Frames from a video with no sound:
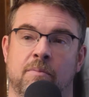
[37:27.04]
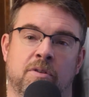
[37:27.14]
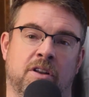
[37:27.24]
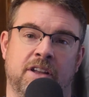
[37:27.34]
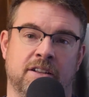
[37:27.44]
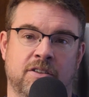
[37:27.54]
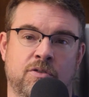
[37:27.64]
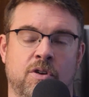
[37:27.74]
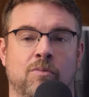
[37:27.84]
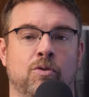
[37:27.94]
But on the outside,
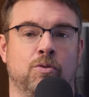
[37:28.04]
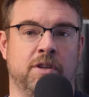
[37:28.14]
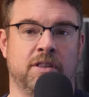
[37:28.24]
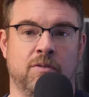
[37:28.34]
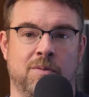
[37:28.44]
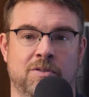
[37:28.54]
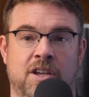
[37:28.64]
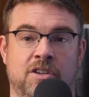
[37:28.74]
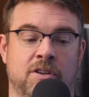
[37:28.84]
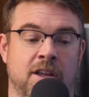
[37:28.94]
they're not ruining that
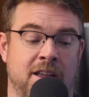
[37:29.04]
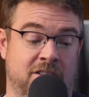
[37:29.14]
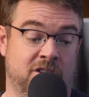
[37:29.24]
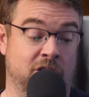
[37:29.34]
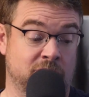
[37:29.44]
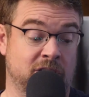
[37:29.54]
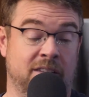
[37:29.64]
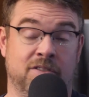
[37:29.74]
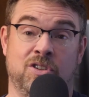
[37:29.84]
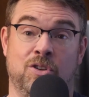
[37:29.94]
reputation. The other side
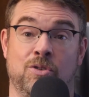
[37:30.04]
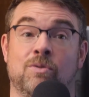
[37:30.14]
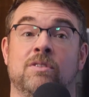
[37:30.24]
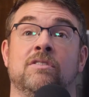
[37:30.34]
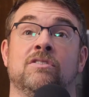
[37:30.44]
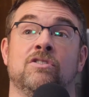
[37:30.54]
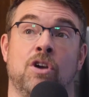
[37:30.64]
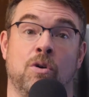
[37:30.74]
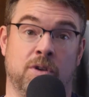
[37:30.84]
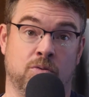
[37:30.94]
of it too is
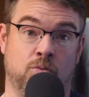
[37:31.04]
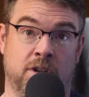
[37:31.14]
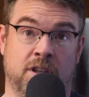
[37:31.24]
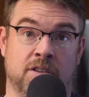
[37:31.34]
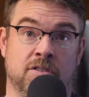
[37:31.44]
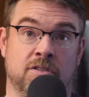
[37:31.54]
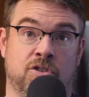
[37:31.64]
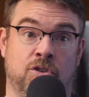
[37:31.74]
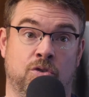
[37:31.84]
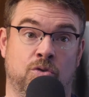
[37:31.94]
knowing when
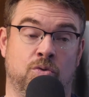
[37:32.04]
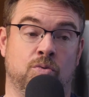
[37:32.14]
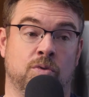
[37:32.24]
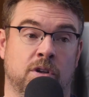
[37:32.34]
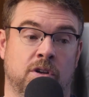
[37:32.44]
to.